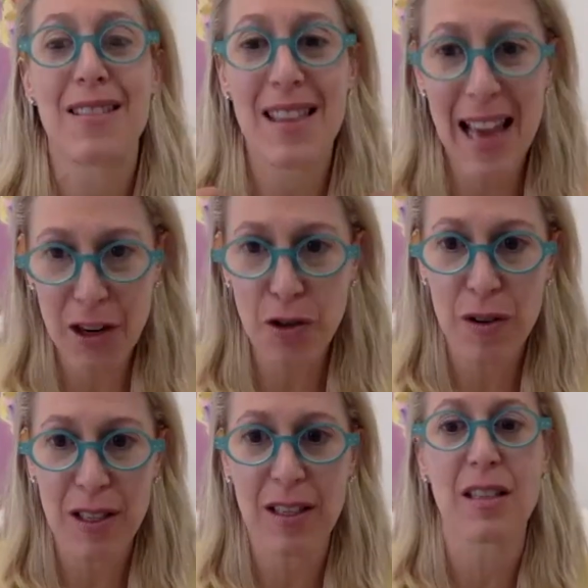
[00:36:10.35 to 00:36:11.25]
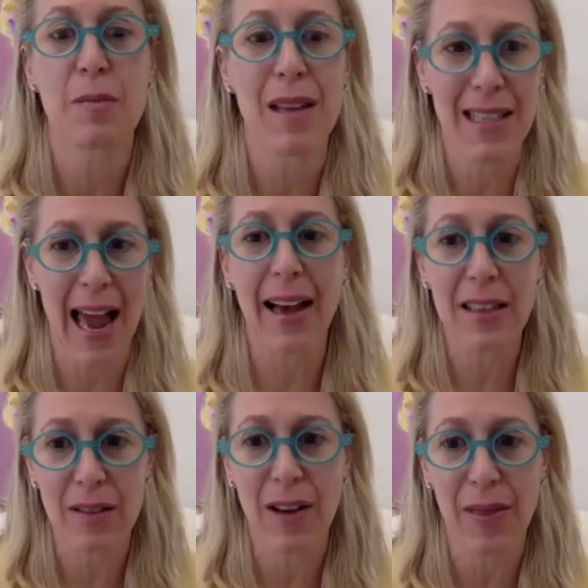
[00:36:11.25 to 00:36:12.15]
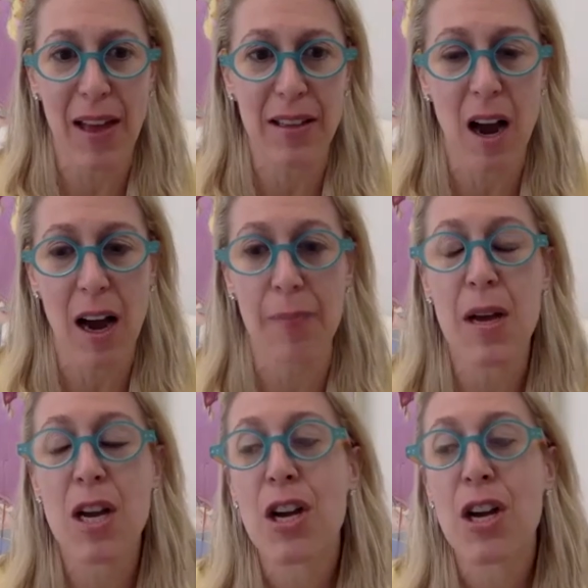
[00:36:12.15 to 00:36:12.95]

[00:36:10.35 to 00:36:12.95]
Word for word: the endocrine system that's active at that time.